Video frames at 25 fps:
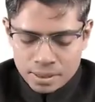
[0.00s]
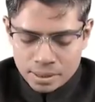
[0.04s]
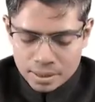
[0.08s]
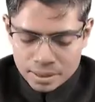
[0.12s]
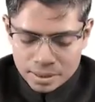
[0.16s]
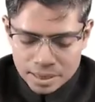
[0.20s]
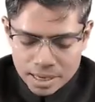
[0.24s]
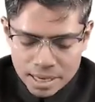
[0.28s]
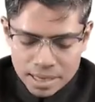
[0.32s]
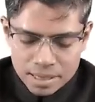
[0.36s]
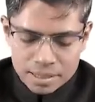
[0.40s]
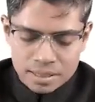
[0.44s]

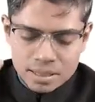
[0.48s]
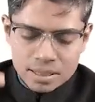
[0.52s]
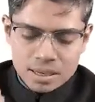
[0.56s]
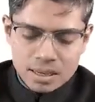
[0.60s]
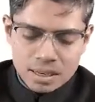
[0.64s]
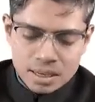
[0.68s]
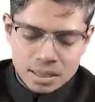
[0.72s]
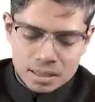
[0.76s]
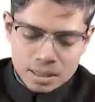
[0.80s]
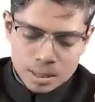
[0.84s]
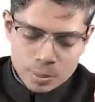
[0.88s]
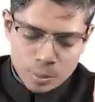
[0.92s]
This
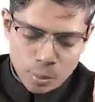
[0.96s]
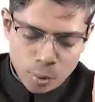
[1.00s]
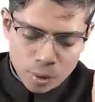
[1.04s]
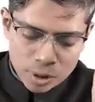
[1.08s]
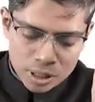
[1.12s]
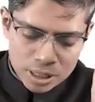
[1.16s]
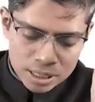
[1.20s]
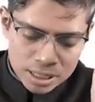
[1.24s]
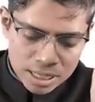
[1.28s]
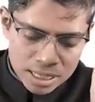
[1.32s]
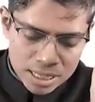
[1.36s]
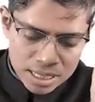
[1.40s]

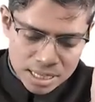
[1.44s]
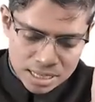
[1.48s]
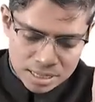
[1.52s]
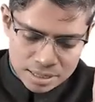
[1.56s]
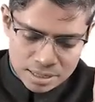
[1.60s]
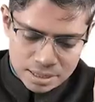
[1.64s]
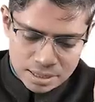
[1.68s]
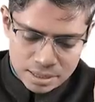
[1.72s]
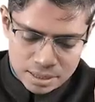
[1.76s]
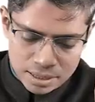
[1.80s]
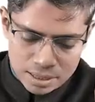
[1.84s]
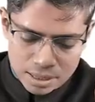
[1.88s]

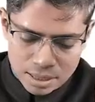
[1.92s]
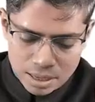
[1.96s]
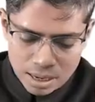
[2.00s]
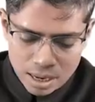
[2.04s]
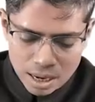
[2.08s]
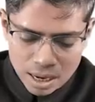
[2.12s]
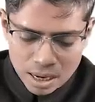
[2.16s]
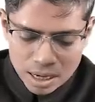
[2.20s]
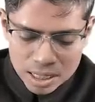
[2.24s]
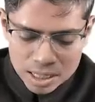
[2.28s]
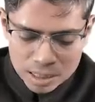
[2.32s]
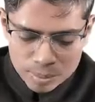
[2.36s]
spontaneous
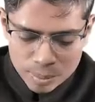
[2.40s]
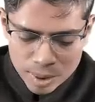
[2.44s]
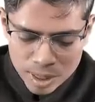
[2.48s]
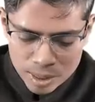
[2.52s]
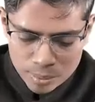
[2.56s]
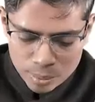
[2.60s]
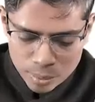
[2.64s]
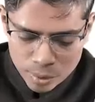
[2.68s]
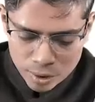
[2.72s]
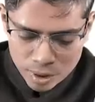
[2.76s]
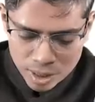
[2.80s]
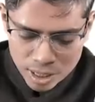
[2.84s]

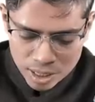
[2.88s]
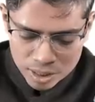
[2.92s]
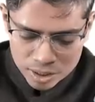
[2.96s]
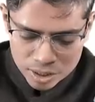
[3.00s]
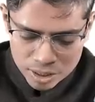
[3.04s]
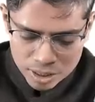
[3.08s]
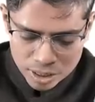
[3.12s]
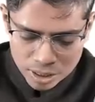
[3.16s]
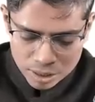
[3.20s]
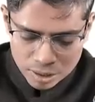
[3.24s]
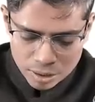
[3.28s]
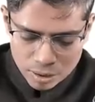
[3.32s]
heartbeat
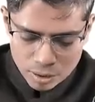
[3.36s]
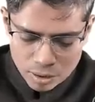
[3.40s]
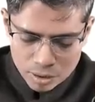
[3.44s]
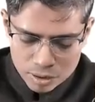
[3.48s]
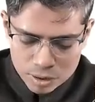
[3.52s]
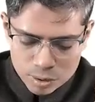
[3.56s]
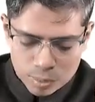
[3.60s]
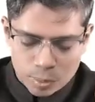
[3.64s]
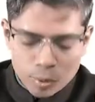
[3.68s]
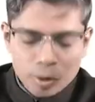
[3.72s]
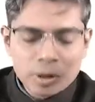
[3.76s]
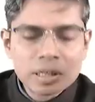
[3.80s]
production
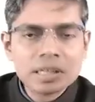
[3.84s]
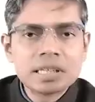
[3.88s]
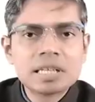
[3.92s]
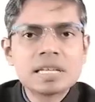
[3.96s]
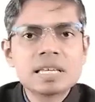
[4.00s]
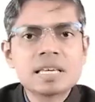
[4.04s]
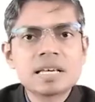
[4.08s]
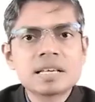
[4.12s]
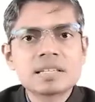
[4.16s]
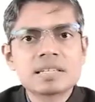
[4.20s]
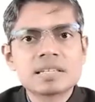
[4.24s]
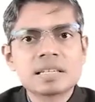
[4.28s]
or
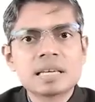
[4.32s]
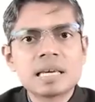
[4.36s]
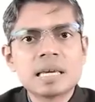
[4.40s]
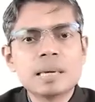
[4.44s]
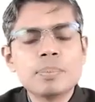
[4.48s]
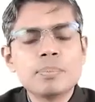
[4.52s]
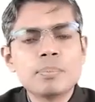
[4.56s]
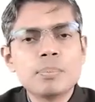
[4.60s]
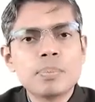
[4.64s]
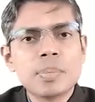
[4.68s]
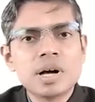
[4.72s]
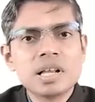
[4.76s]
spontaneous
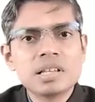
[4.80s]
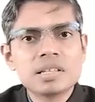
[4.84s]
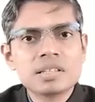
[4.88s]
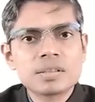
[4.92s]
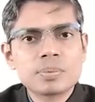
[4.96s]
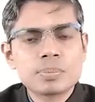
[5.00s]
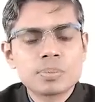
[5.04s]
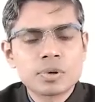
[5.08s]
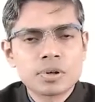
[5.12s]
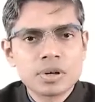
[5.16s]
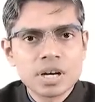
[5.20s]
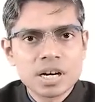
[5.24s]

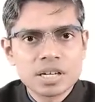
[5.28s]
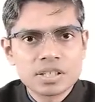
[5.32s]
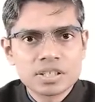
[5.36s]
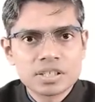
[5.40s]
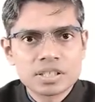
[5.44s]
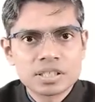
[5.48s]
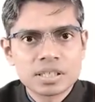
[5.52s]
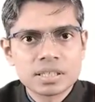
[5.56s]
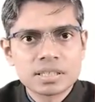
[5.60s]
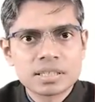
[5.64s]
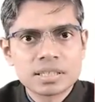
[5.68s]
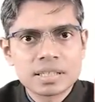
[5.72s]
impulse
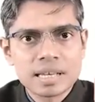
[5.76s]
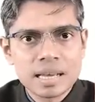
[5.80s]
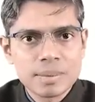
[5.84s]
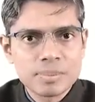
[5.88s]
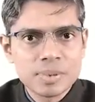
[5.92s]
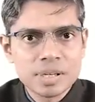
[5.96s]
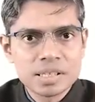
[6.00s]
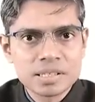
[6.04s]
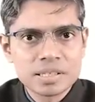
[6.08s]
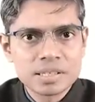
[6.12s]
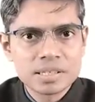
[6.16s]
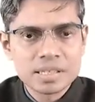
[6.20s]
production
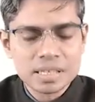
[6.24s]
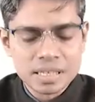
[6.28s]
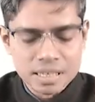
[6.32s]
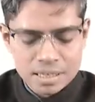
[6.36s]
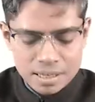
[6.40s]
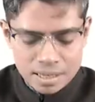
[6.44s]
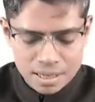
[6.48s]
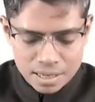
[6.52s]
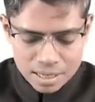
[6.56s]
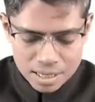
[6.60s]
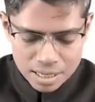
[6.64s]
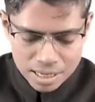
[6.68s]

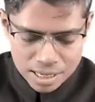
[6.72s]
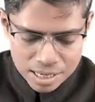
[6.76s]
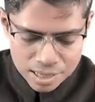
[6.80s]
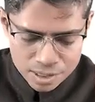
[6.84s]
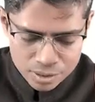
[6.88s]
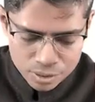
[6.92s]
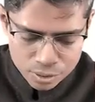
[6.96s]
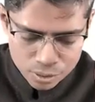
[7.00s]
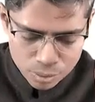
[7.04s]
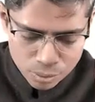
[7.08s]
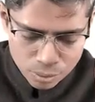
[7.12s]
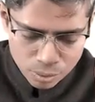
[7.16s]
capacity
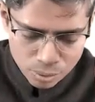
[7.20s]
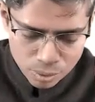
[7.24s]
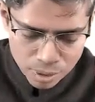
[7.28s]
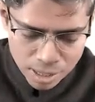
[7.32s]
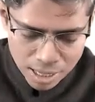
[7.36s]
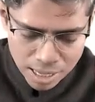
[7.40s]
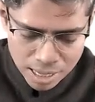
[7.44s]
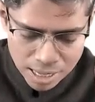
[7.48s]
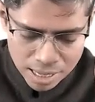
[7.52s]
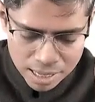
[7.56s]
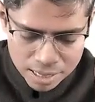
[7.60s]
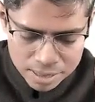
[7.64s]
is known
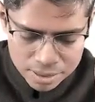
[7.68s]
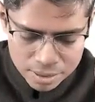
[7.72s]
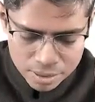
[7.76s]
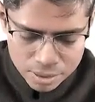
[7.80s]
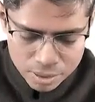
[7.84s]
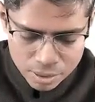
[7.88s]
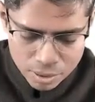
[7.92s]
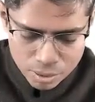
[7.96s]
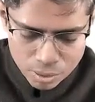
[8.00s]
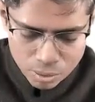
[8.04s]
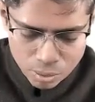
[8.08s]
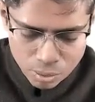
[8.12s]
as